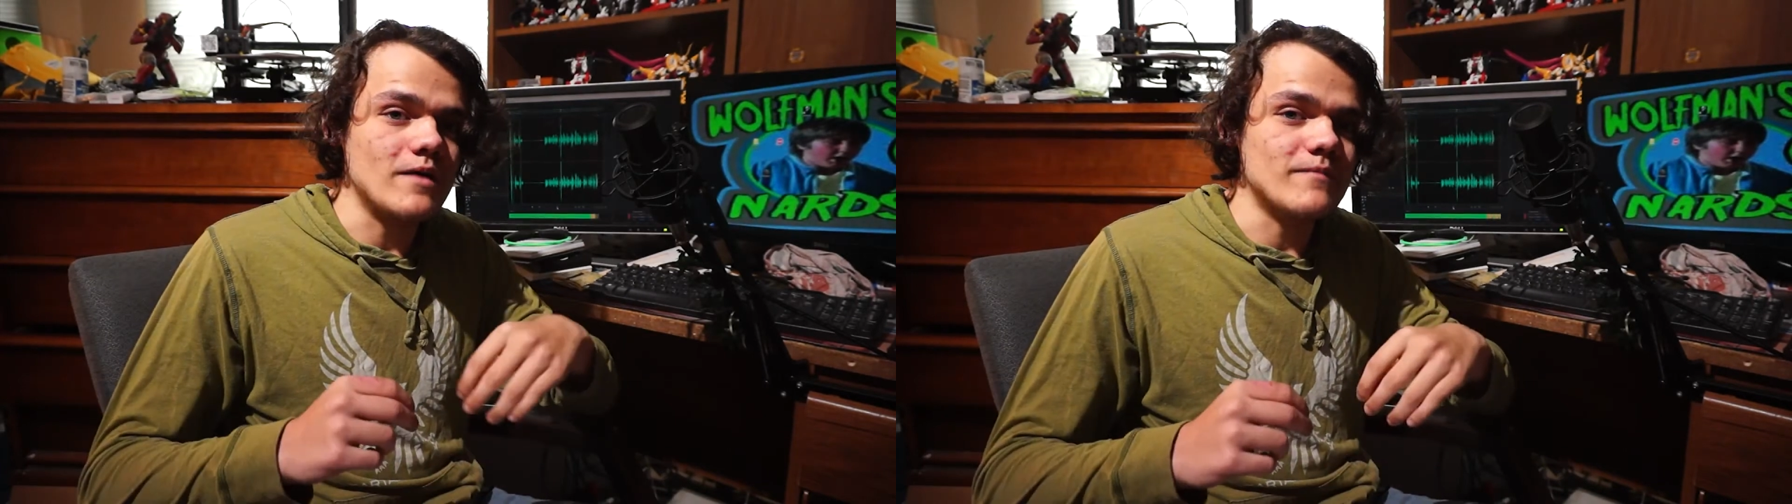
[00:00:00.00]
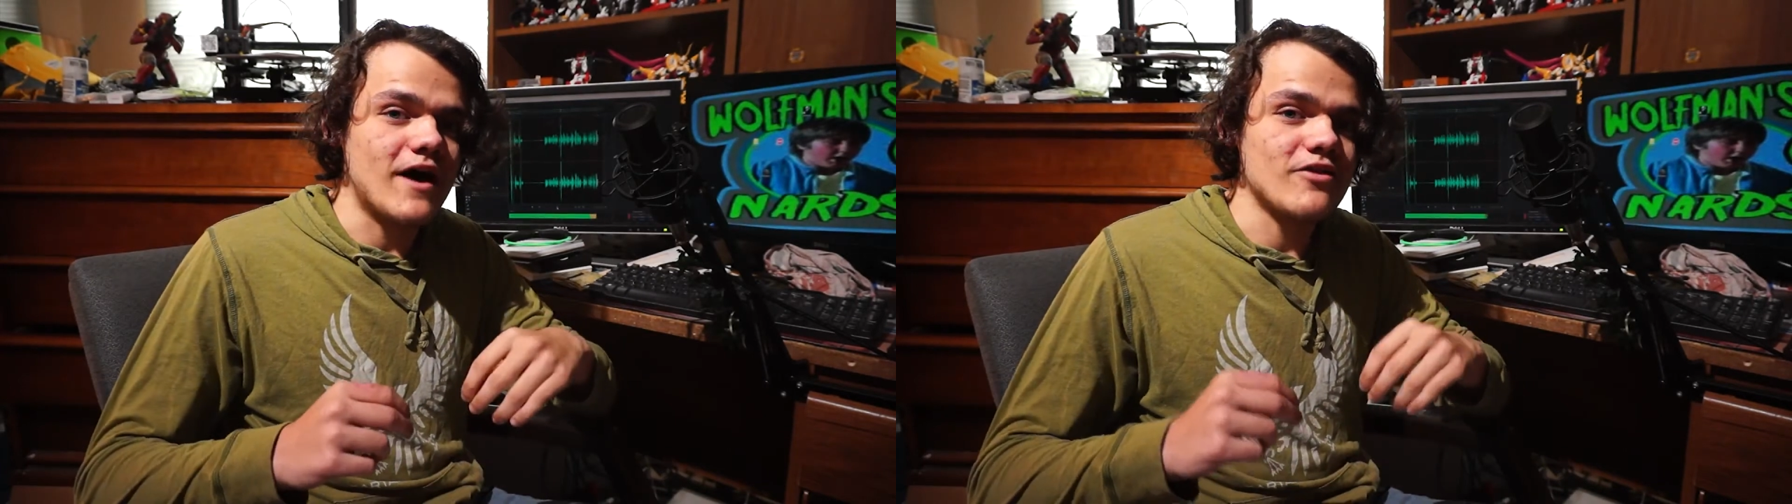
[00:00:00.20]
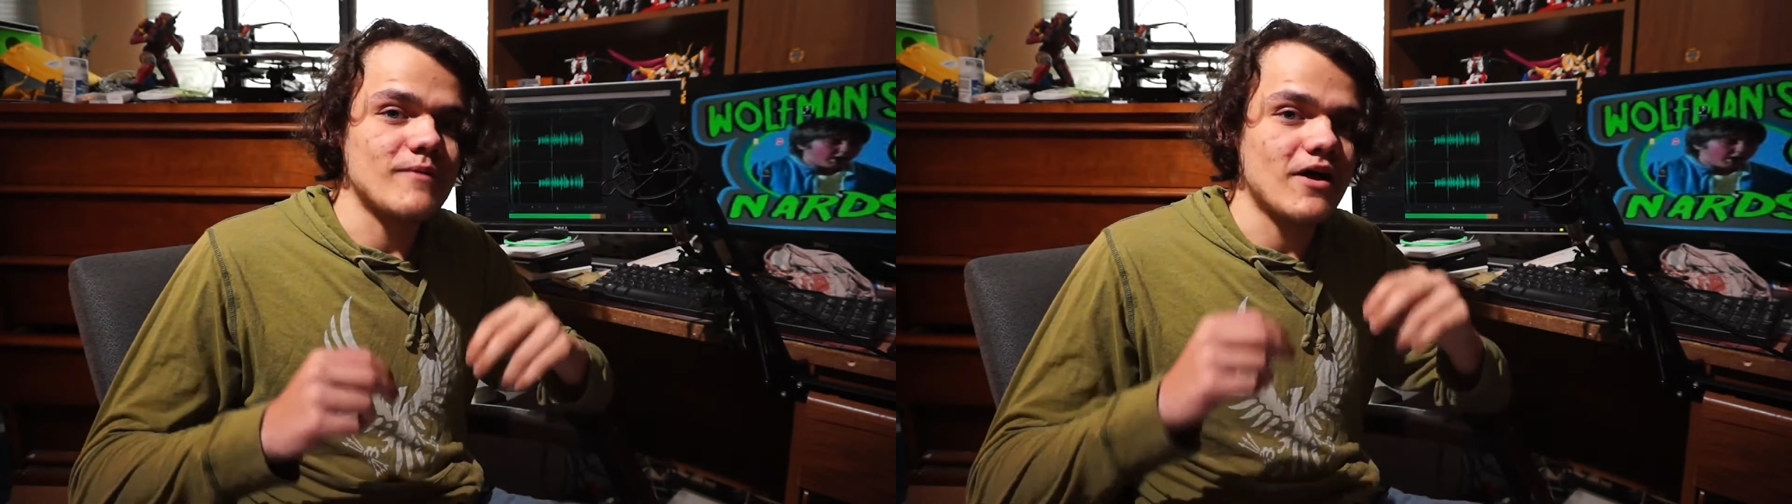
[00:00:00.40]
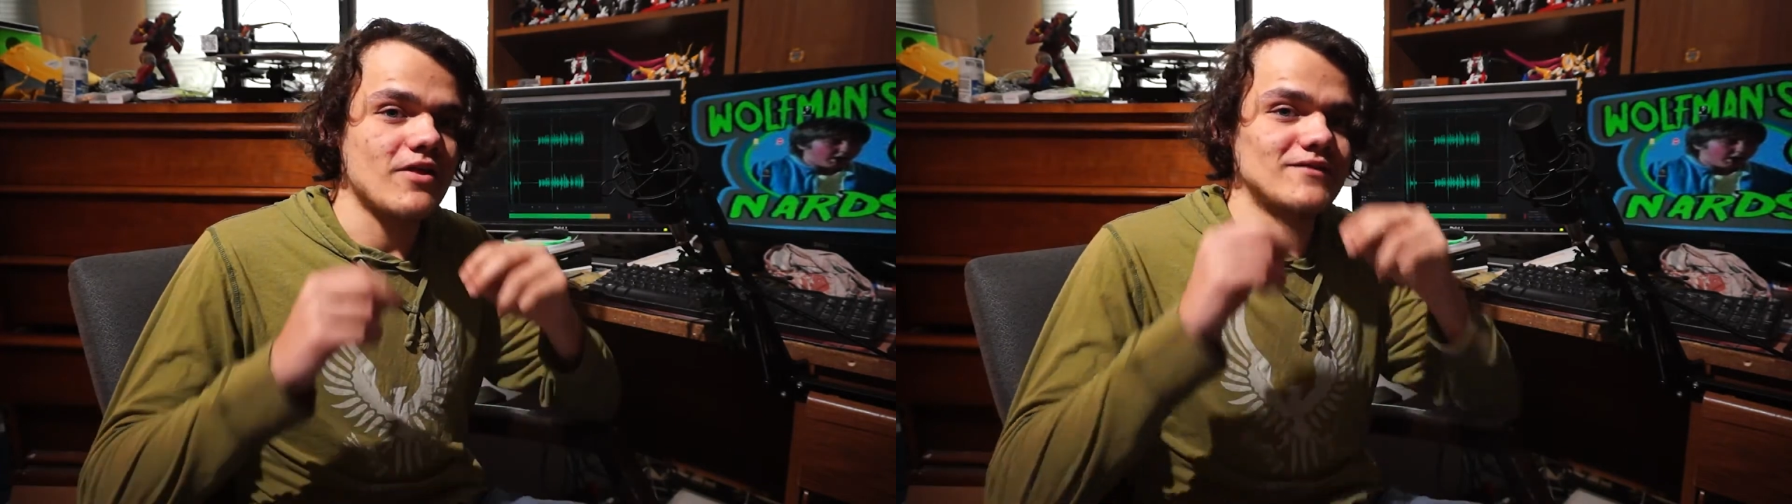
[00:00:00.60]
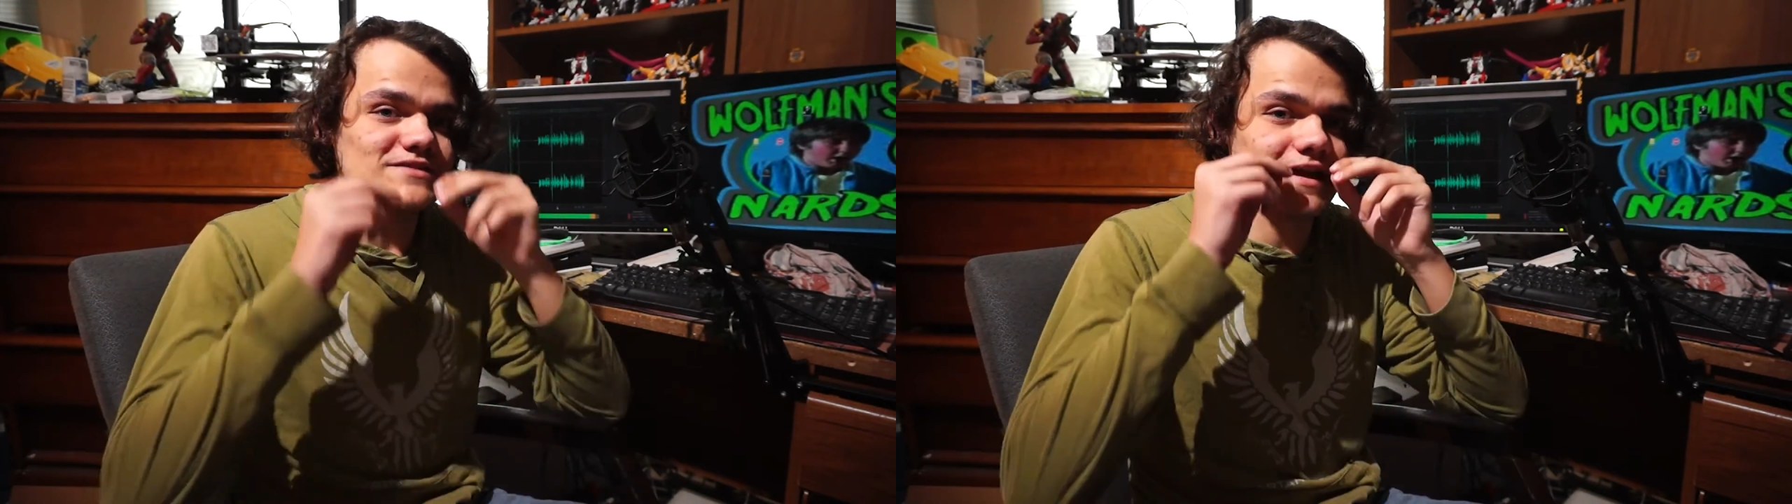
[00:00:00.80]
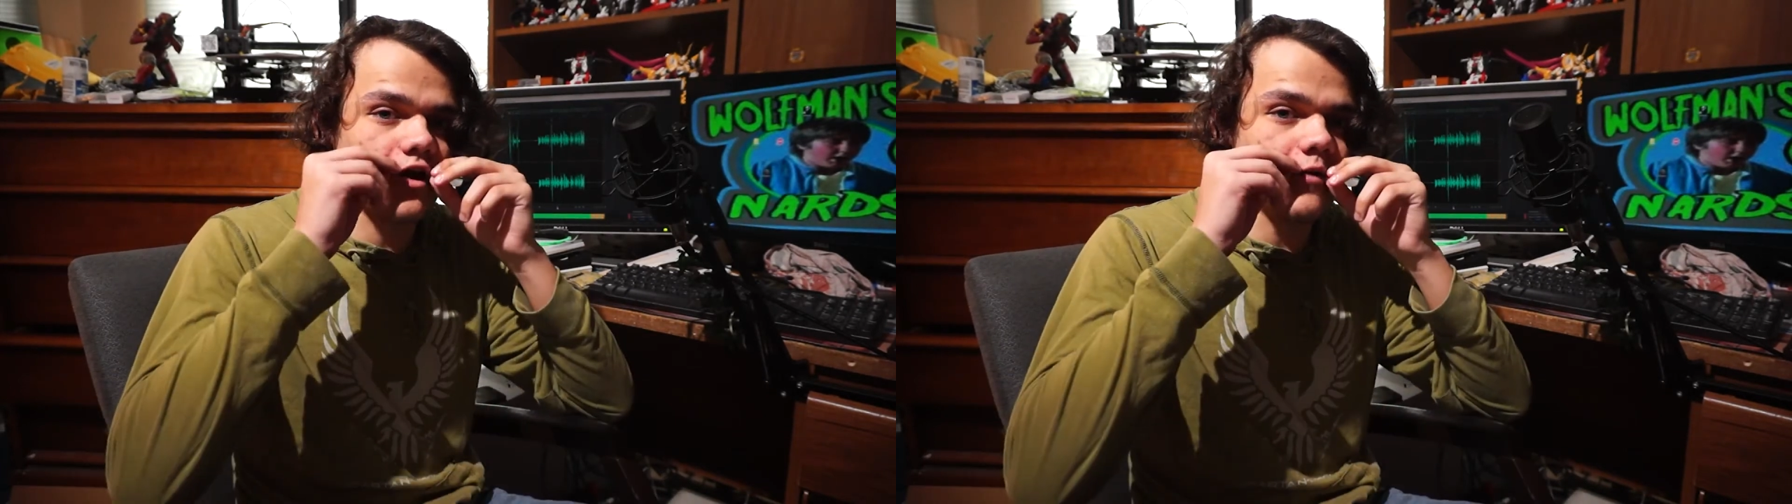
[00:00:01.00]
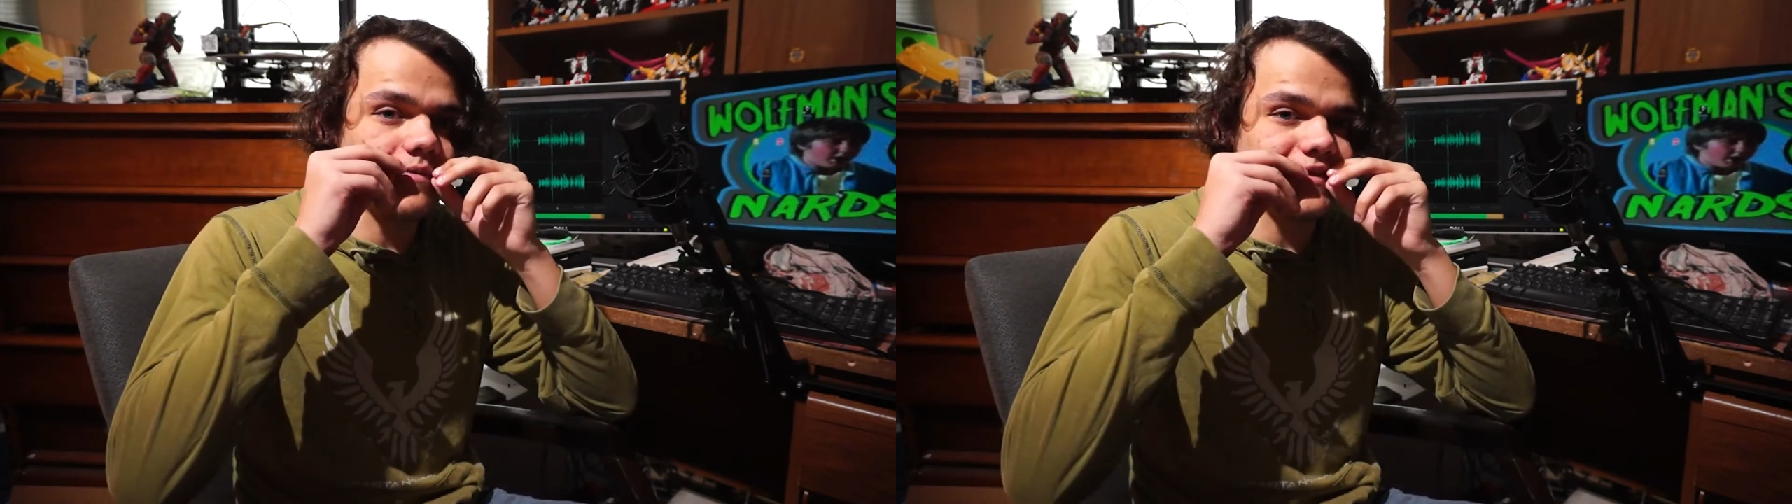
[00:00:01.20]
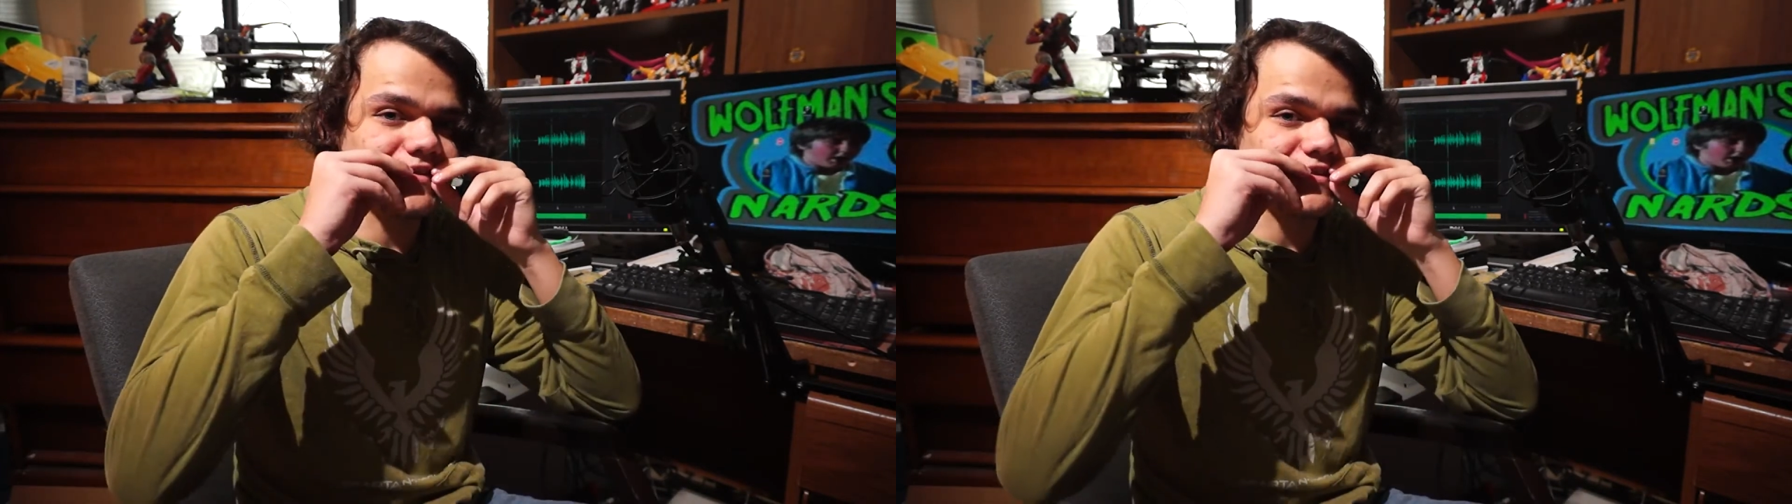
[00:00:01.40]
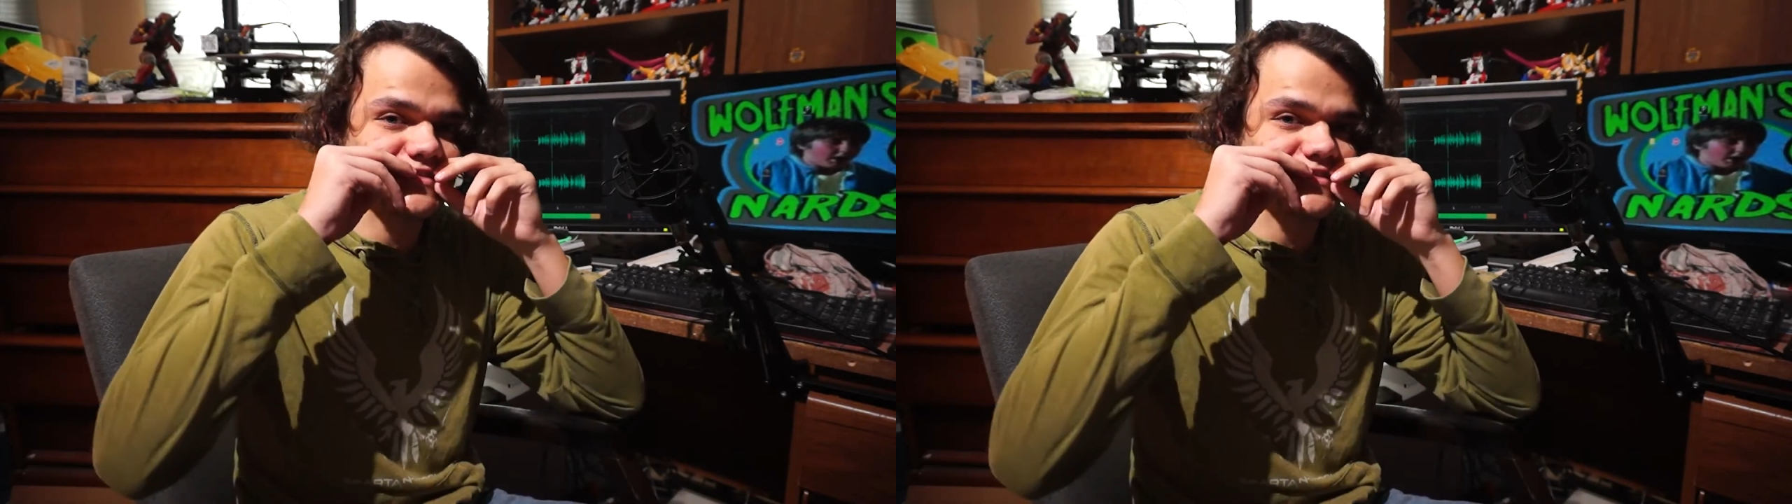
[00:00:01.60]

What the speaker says: mouth model that was like open like this,